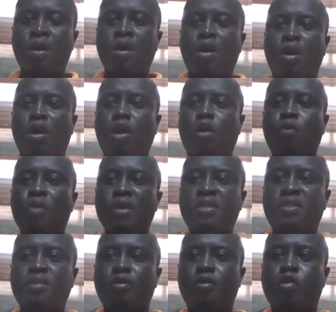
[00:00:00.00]

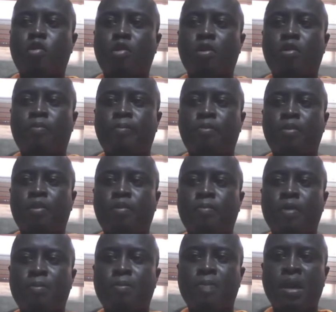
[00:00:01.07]
Always
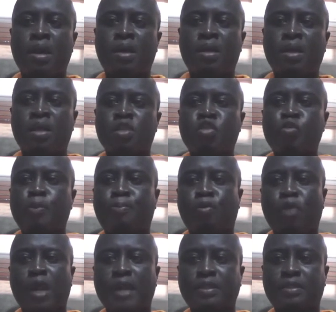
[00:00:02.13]
remember to be
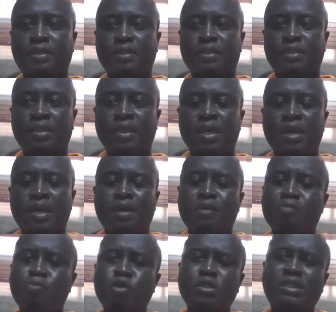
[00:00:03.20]
polite.
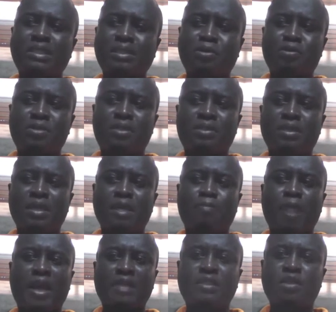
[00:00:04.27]
Most sales and
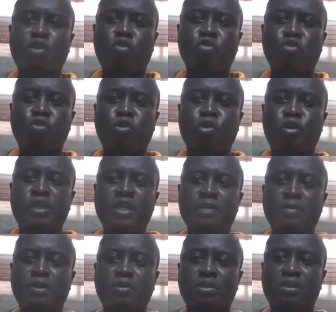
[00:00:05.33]
marketing cold call
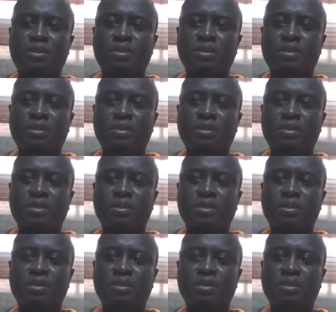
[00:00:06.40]
emails